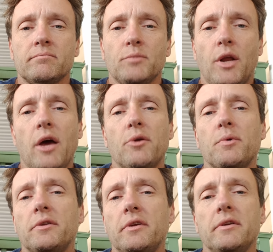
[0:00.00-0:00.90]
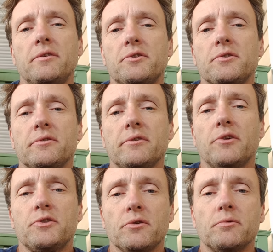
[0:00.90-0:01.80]
But how do we teach our
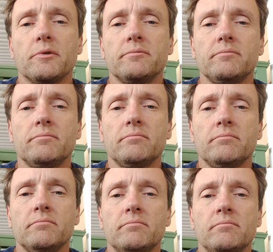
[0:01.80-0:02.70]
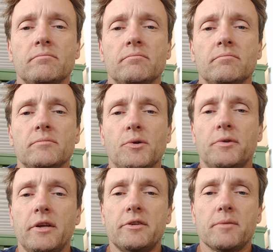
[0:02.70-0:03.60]
children? Do we
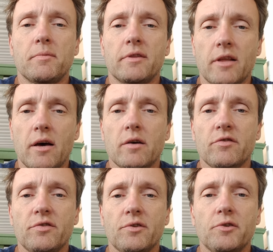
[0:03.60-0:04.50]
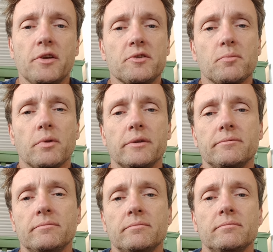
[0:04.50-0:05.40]
teach them with love or discipline?
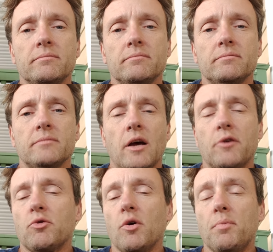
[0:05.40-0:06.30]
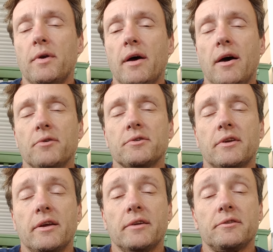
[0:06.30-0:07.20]
I grew up in a house
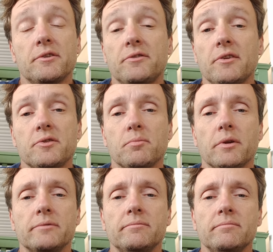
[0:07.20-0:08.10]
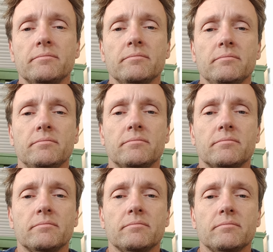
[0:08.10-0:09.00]
that had just discipline.
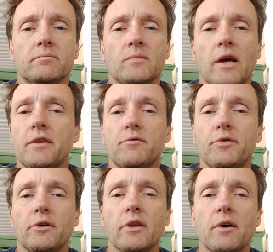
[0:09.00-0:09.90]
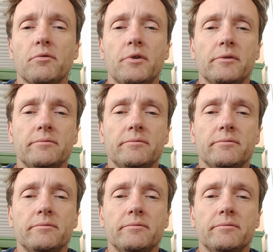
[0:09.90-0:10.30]
I didn't feel loved.